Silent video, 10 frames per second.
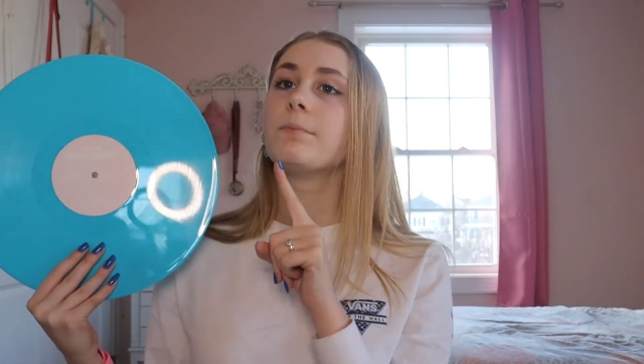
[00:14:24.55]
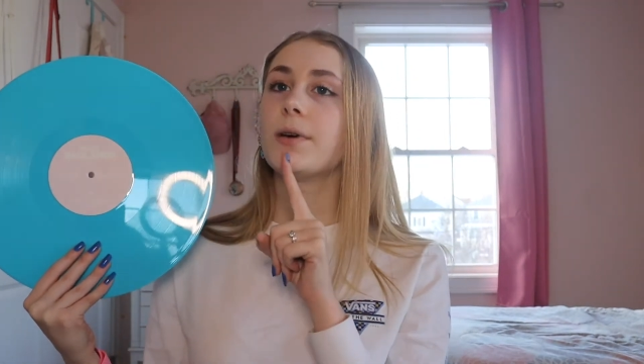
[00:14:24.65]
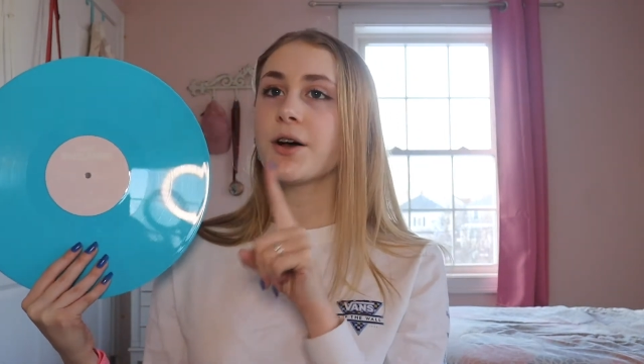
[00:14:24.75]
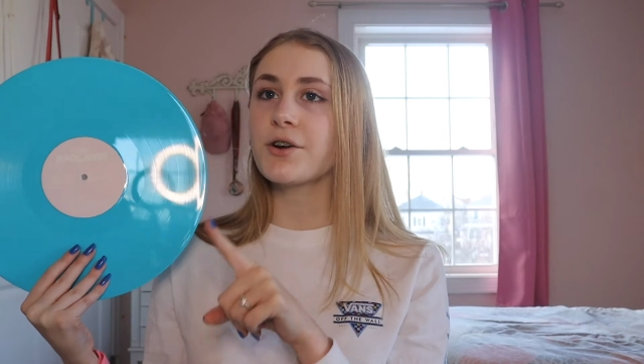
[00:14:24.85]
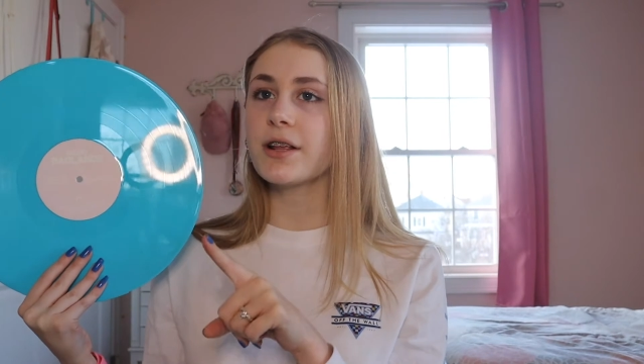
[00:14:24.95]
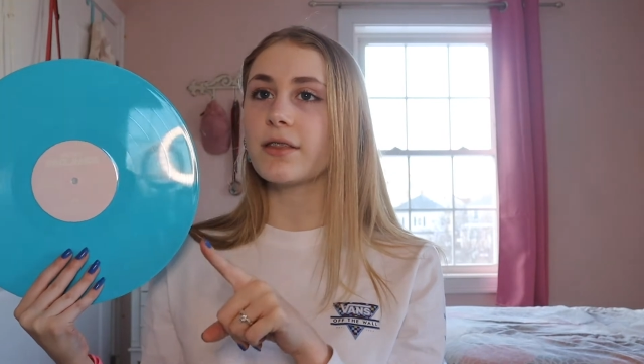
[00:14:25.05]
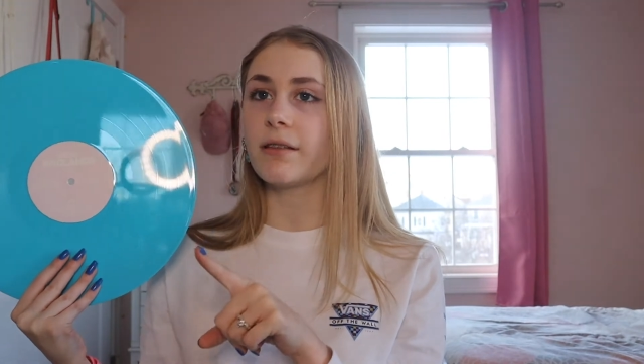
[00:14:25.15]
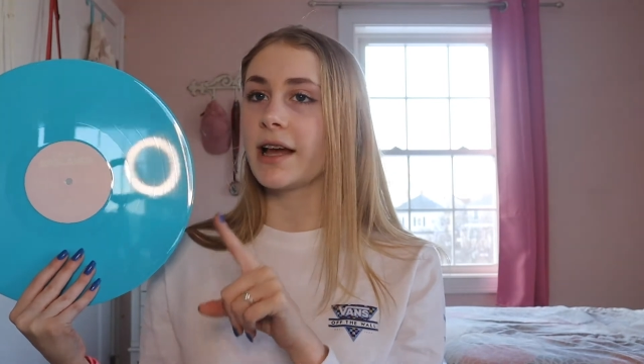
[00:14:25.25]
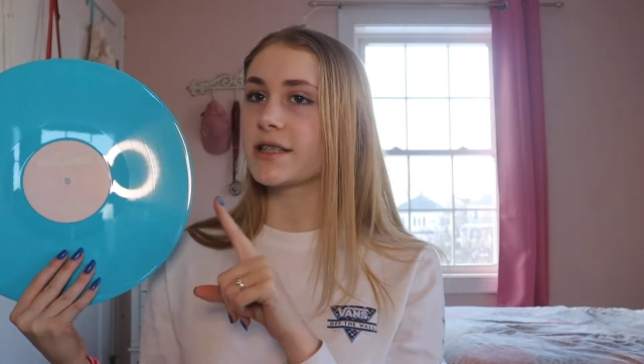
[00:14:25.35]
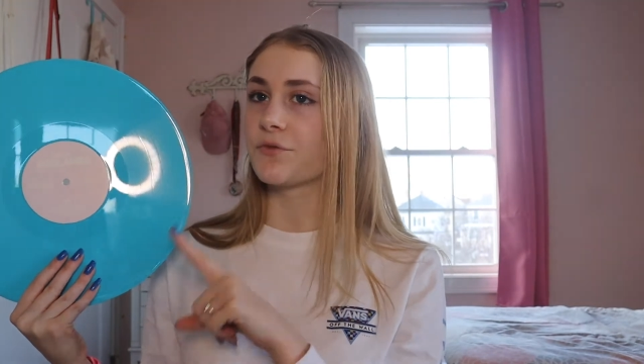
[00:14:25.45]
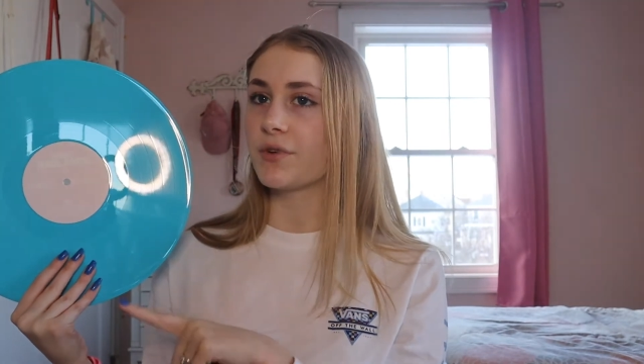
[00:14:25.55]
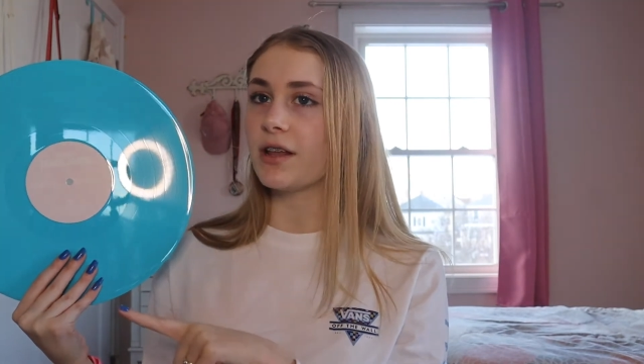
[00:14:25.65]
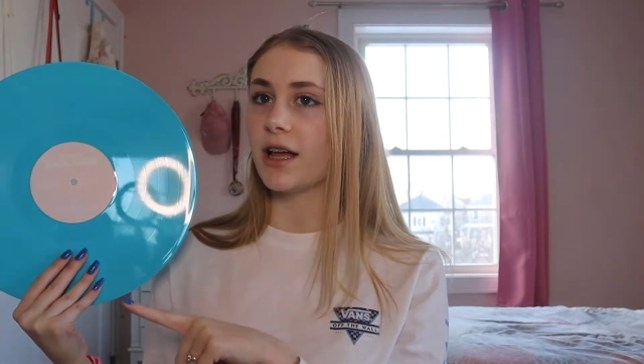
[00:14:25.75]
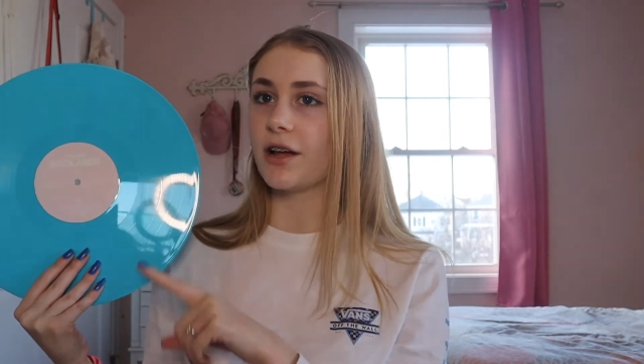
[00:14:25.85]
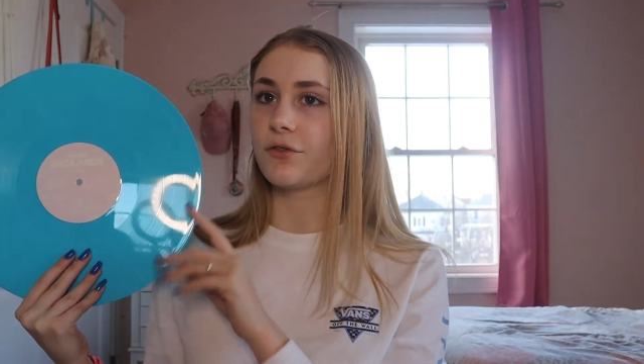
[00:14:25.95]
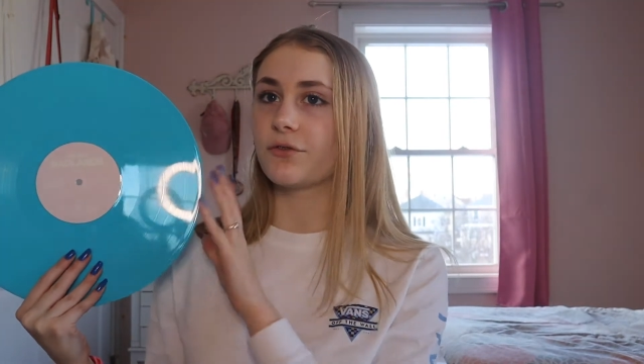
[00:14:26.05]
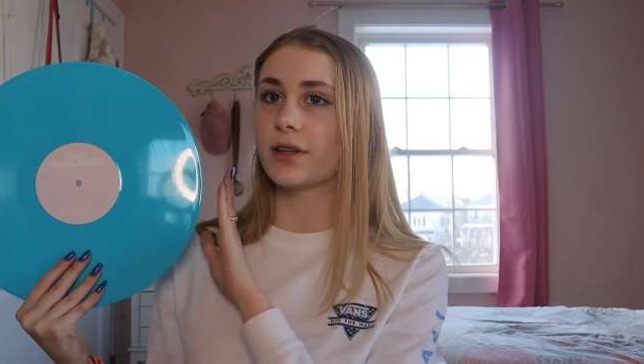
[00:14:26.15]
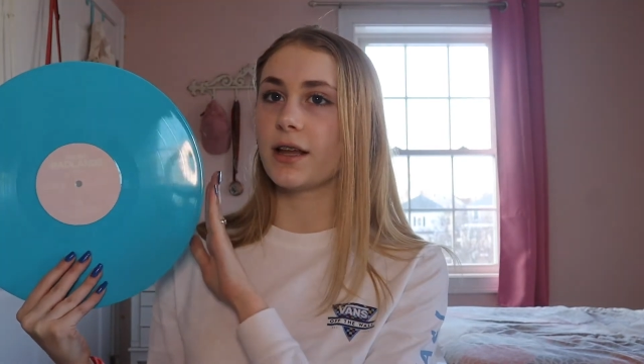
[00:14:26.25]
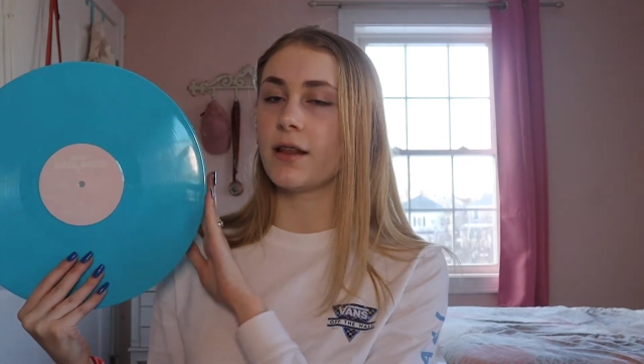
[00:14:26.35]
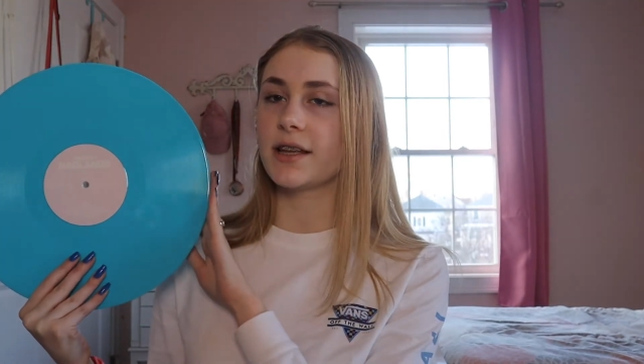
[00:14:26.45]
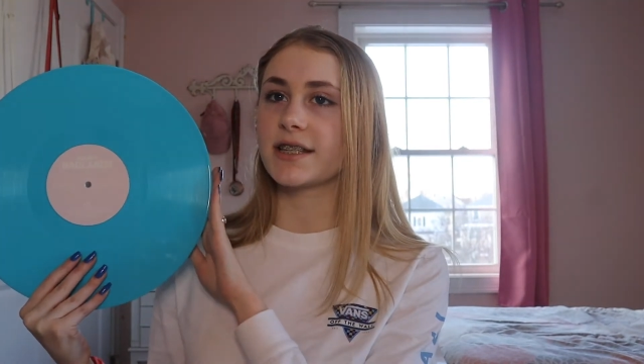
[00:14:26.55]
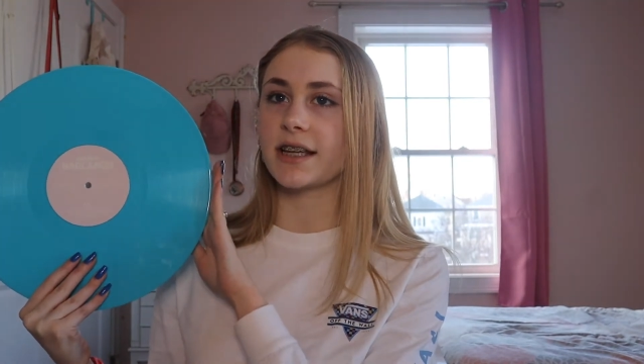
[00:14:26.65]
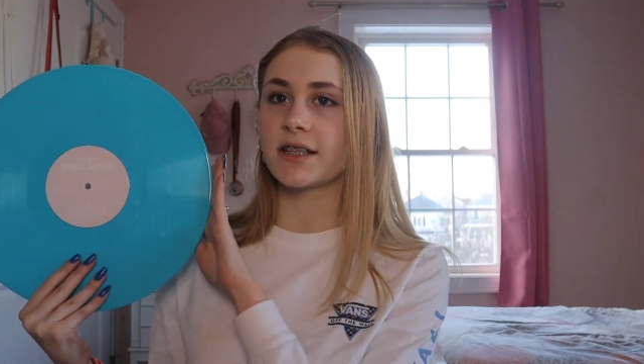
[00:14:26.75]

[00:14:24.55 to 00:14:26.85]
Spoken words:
but underneath the lights in real life, it's